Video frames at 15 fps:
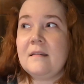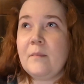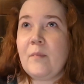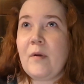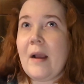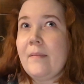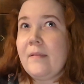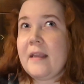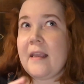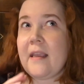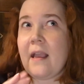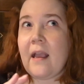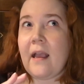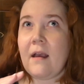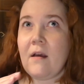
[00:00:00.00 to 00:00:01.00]

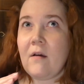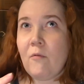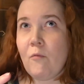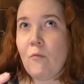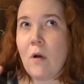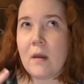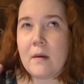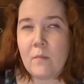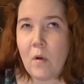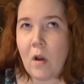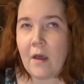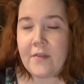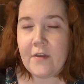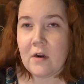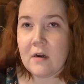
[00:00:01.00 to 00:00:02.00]
probably one
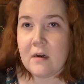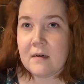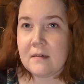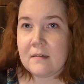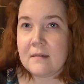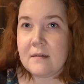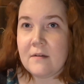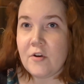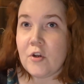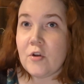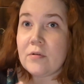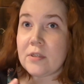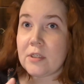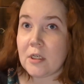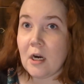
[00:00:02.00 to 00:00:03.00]
other
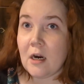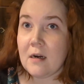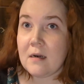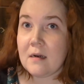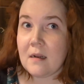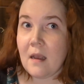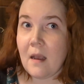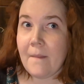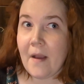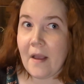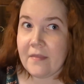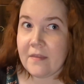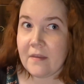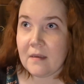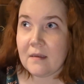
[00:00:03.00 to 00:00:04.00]
new start a
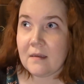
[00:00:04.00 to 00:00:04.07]
month,